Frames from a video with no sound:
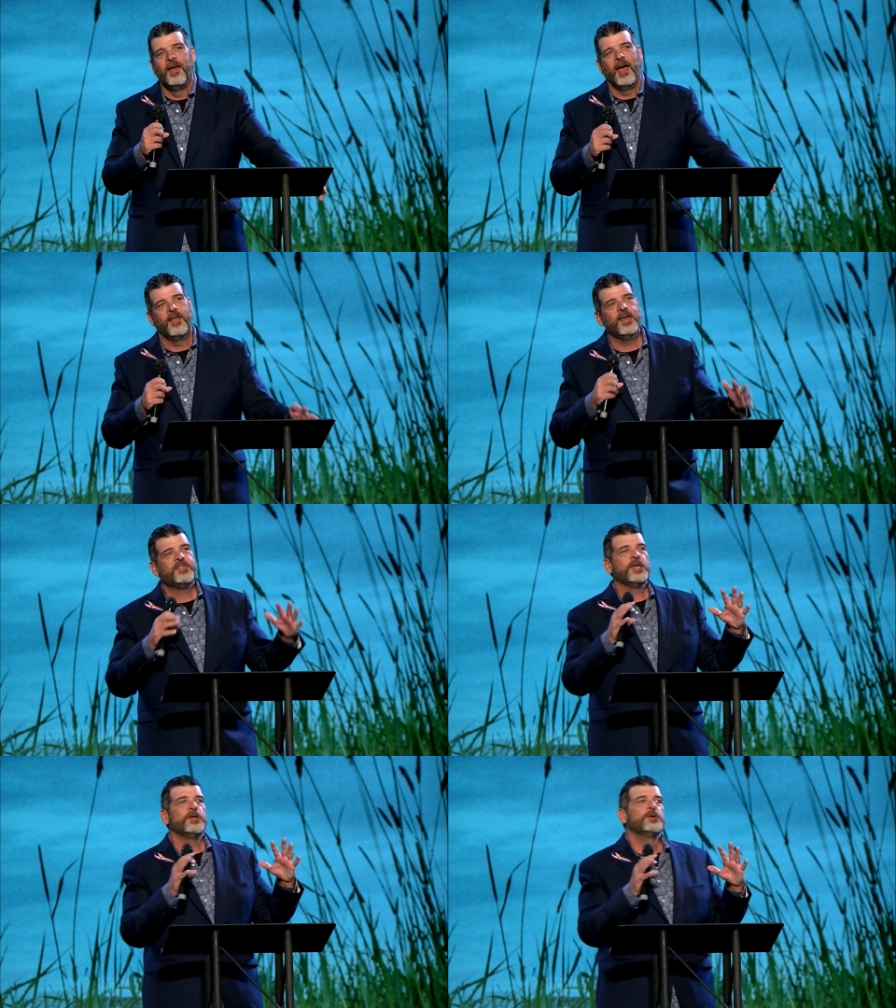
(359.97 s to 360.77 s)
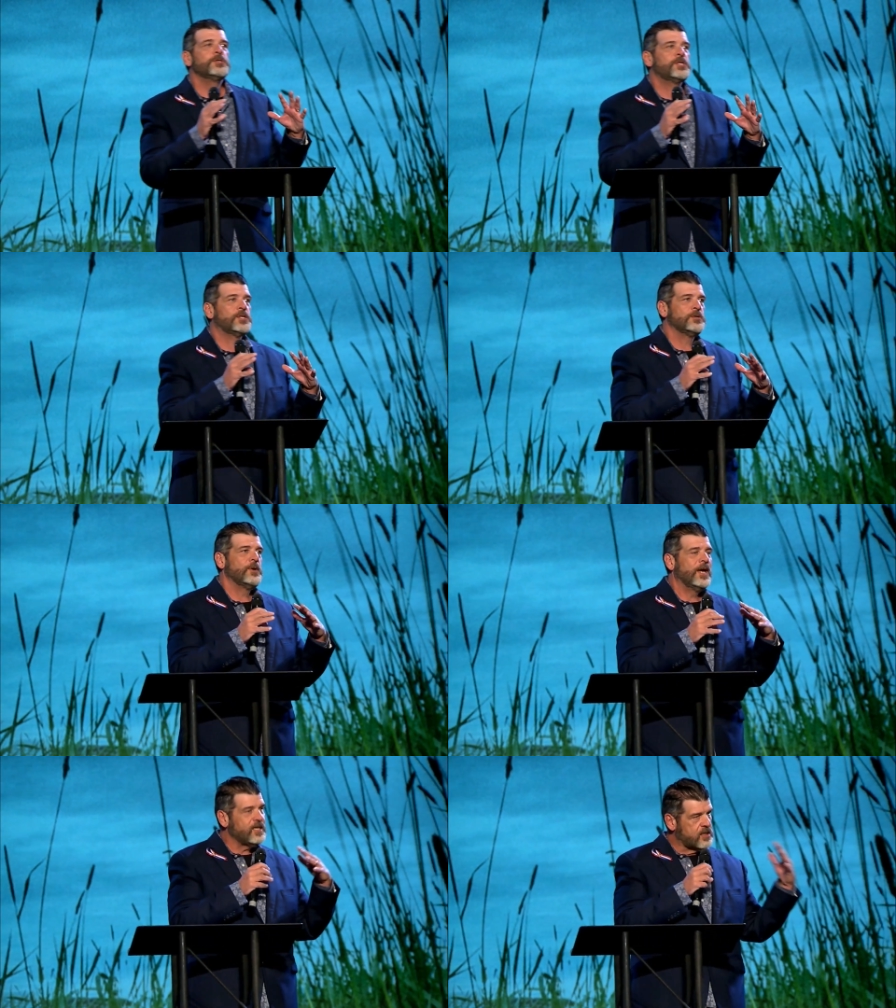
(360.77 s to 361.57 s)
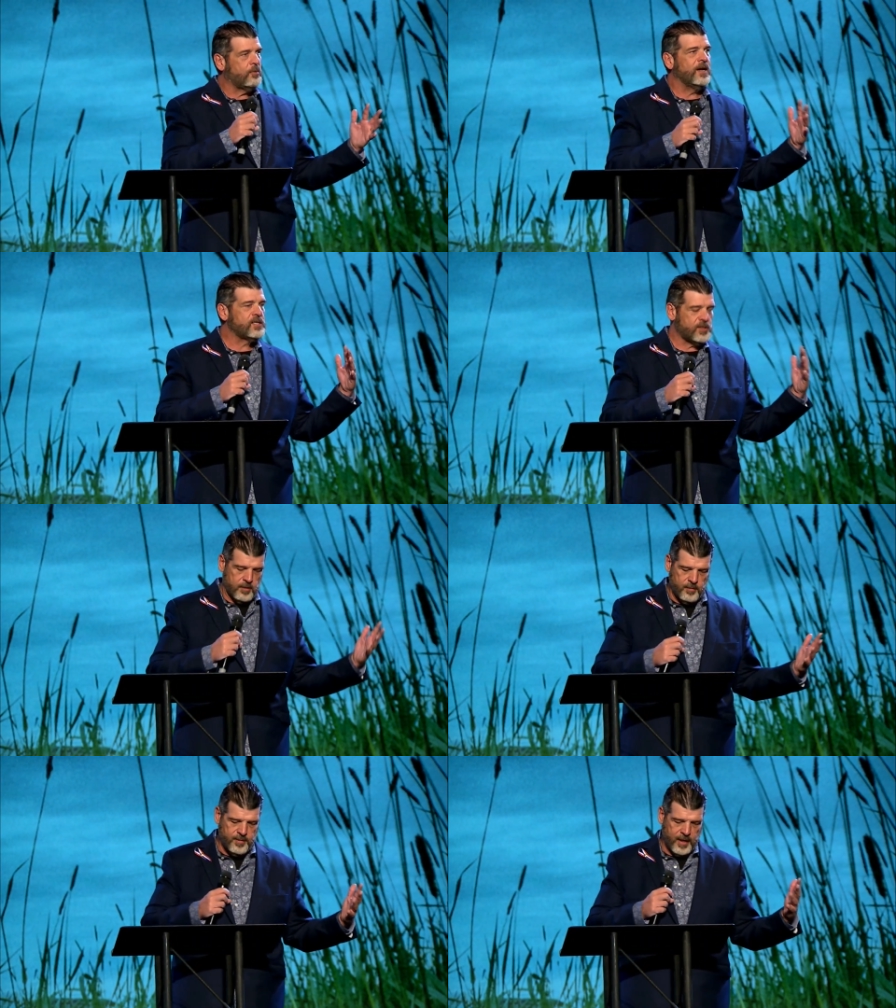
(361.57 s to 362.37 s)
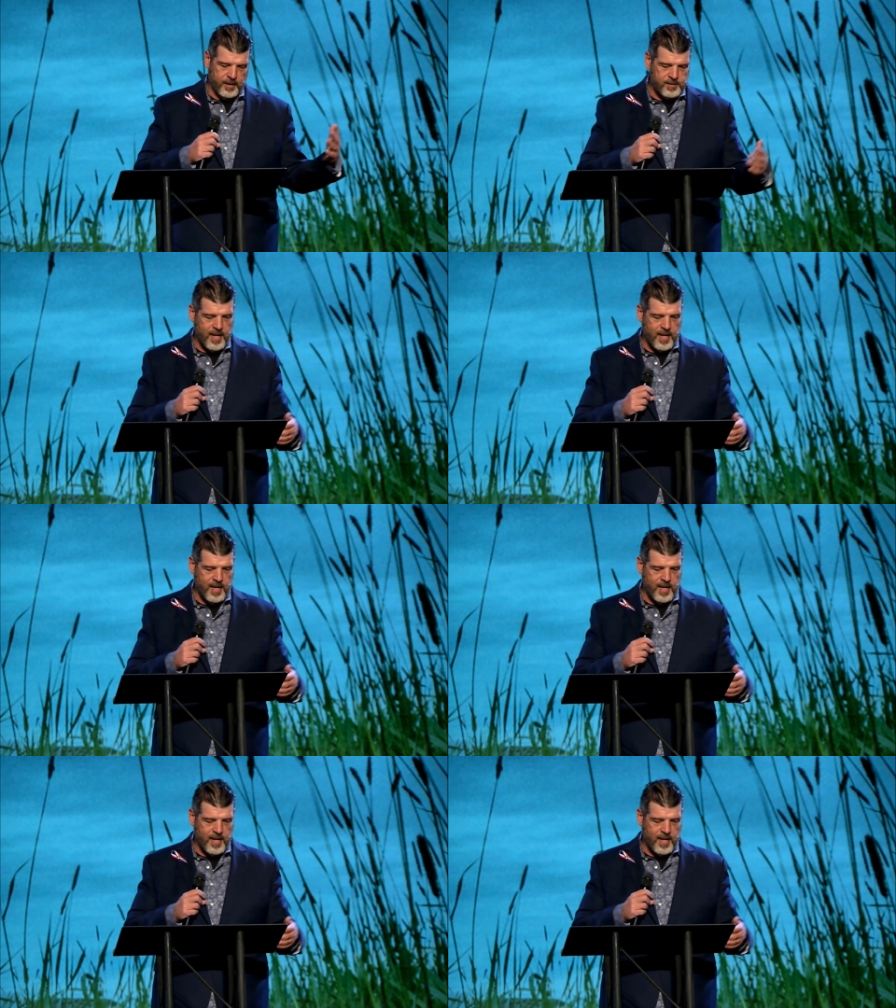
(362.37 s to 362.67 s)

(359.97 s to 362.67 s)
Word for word: and that they use to express certain things,